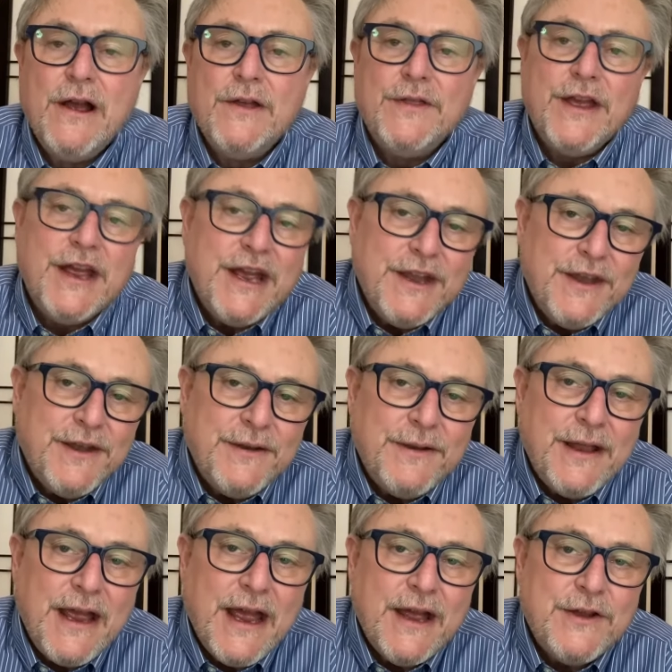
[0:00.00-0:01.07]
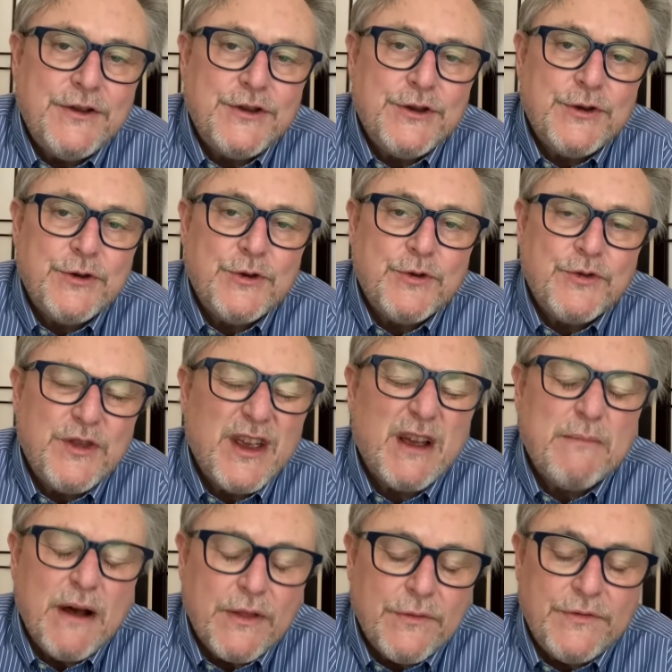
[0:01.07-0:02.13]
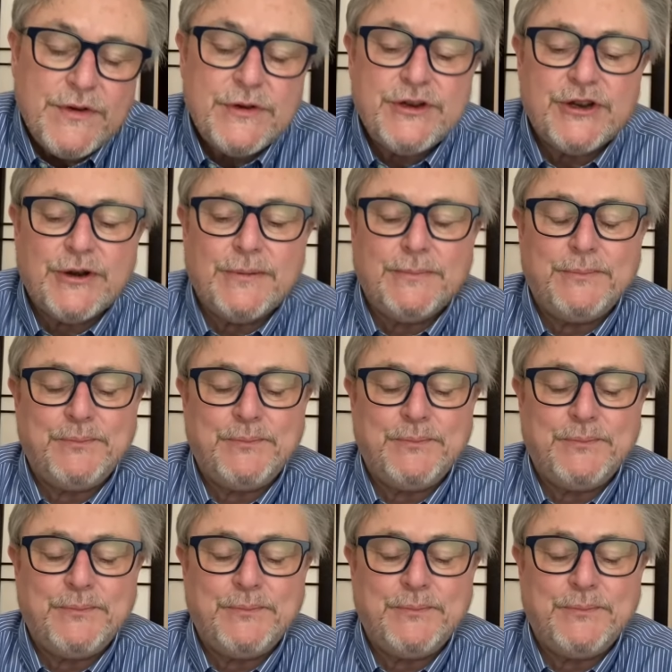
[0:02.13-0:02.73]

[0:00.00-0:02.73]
the hidden and to think about the future?